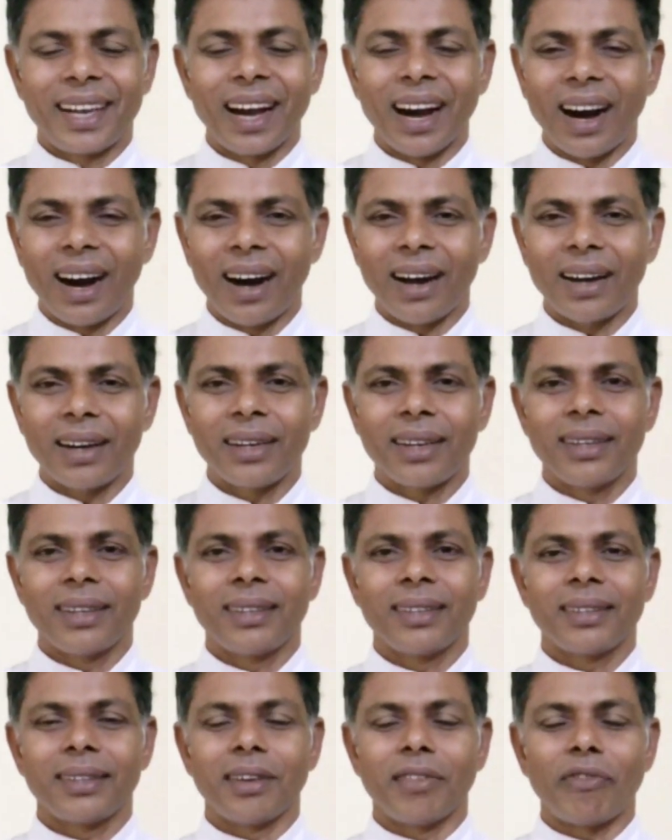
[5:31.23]
God
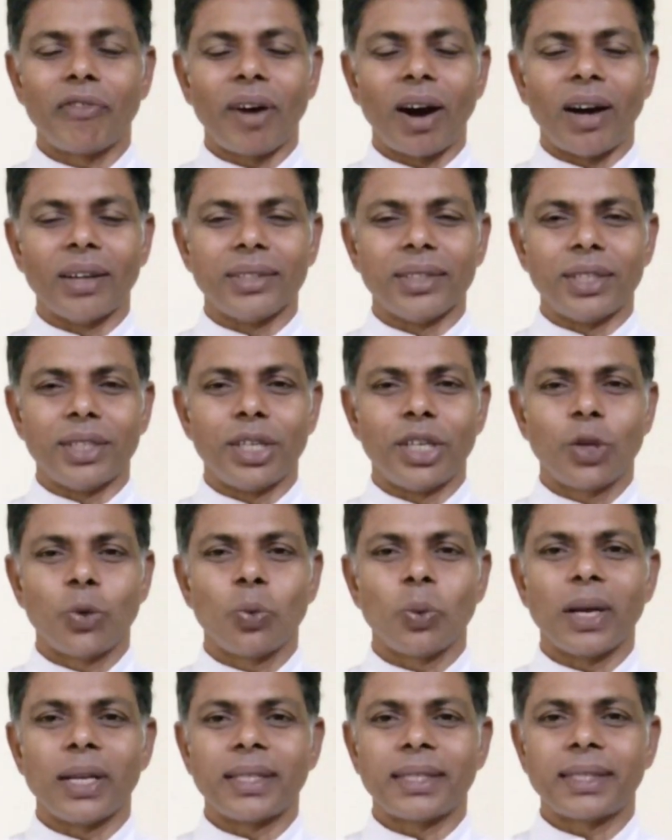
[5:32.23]
the Father
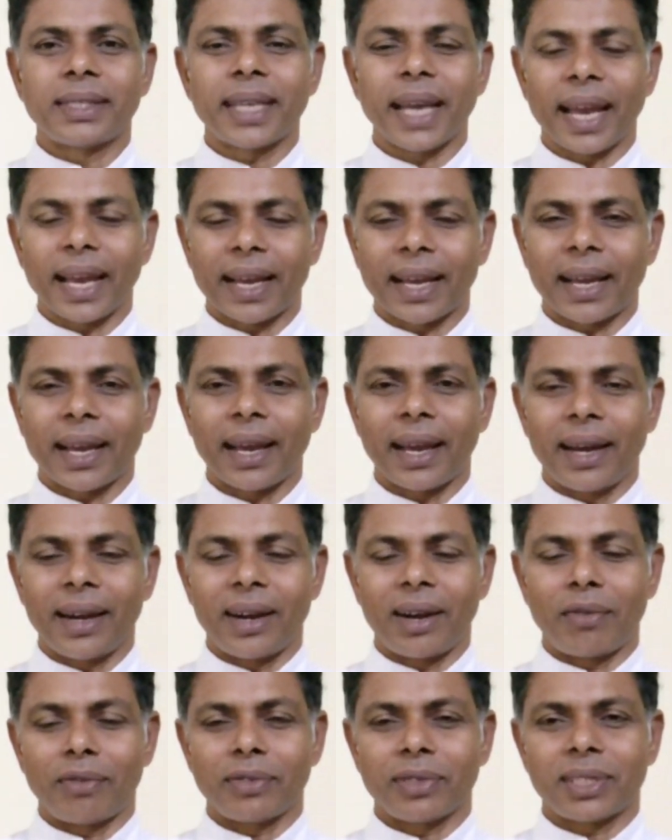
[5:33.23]
will take
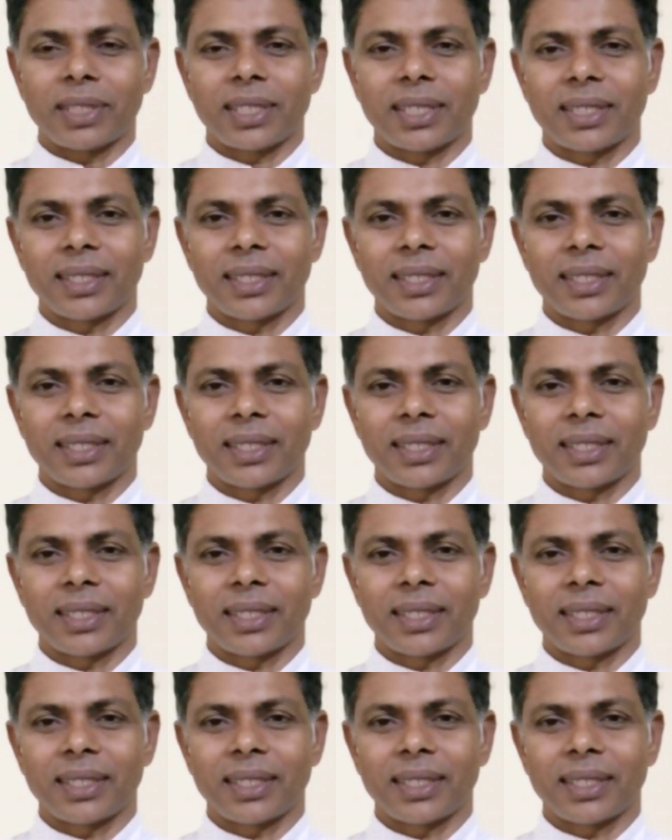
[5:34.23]
care of